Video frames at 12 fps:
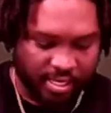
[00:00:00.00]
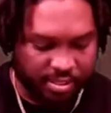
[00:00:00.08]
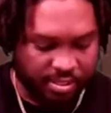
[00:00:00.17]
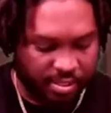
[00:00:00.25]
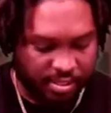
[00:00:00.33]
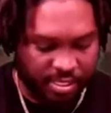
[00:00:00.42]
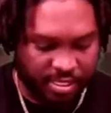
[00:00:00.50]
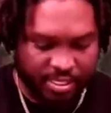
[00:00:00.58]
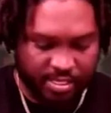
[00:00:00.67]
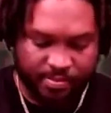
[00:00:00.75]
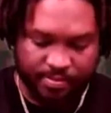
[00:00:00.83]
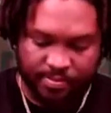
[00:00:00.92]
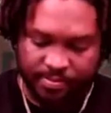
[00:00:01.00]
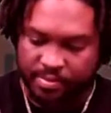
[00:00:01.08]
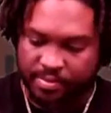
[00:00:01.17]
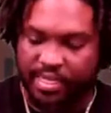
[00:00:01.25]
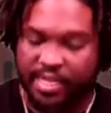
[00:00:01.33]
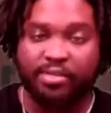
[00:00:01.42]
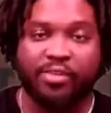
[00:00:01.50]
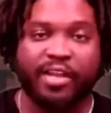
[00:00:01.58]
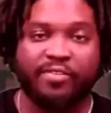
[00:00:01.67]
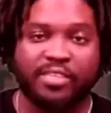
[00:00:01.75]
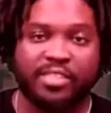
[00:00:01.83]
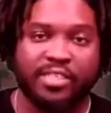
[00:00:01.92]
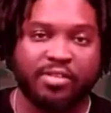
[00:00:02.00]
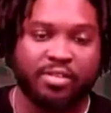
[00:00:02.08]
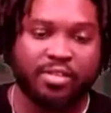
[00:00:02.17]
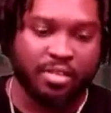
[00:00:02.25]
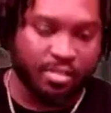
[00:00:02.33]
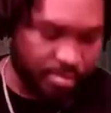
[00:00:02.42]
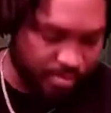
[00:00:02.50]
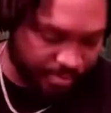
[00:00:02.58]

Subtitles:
So I do have it chilled though.